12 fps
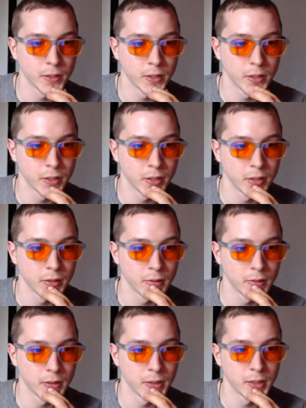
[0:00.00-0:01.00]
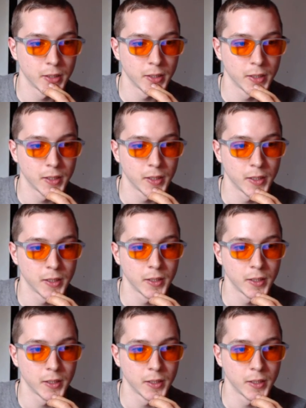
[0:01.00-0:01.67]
No one is speaking in this clip.